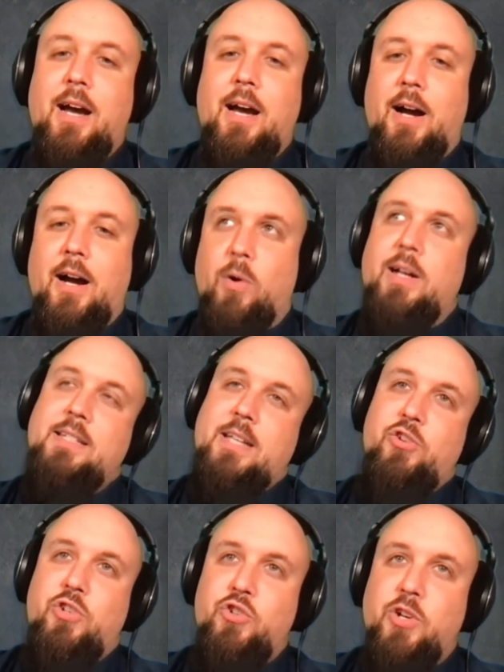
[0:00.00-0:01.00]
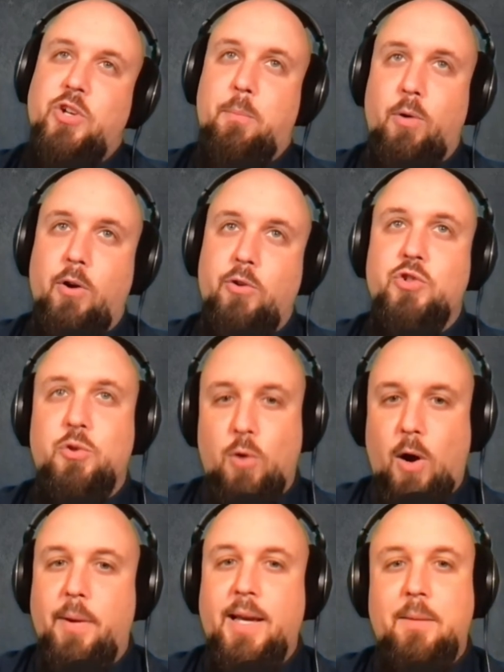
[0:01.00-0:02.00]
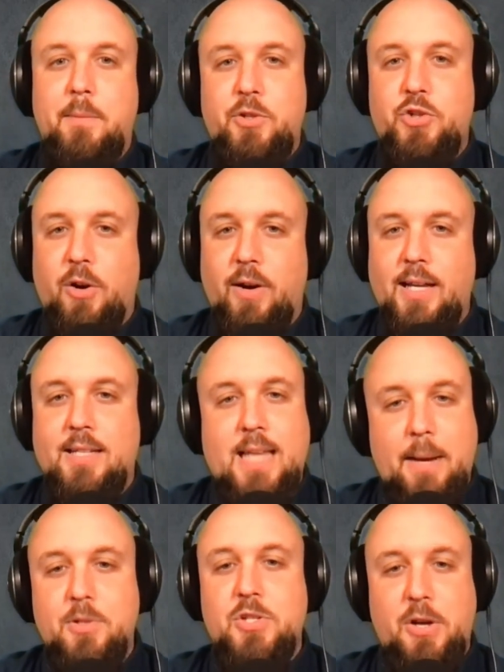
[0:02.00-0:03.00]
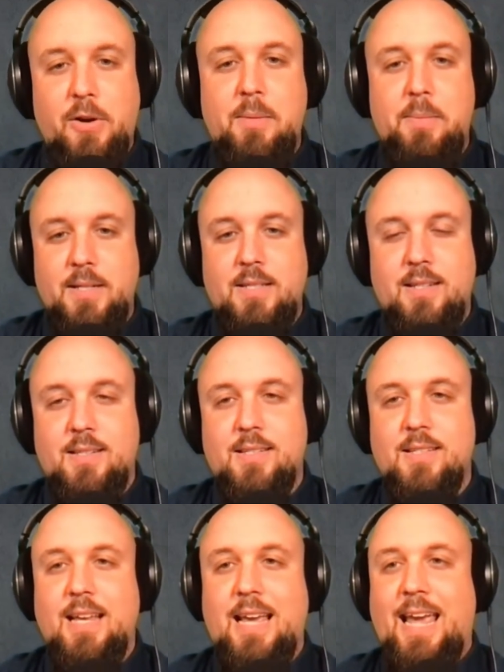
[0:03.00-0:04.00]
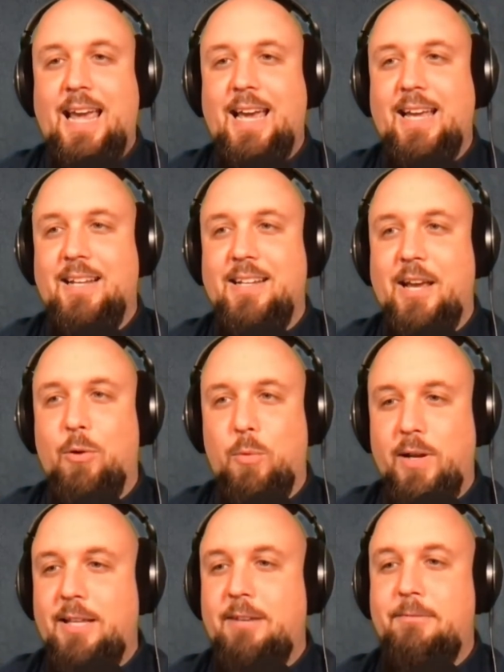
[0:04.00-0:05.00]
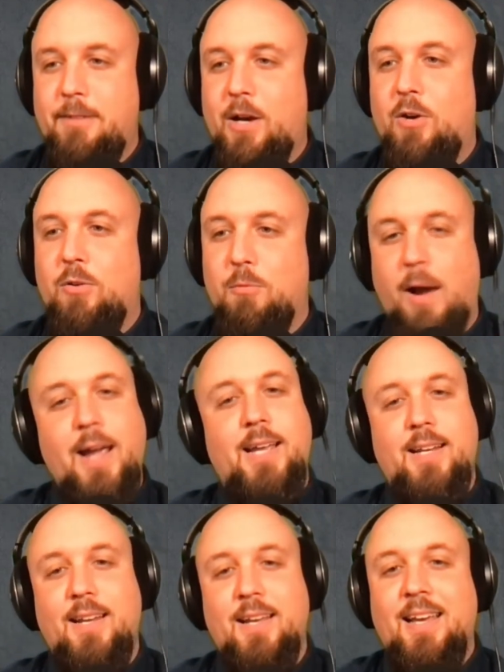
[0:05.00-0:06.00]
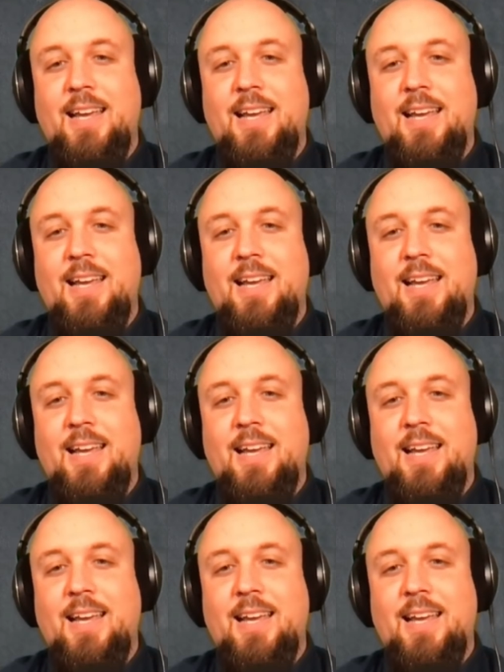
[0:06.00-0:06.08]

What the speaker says: an organization should approach growing and maturing a cybersecurity business. And it really felt right.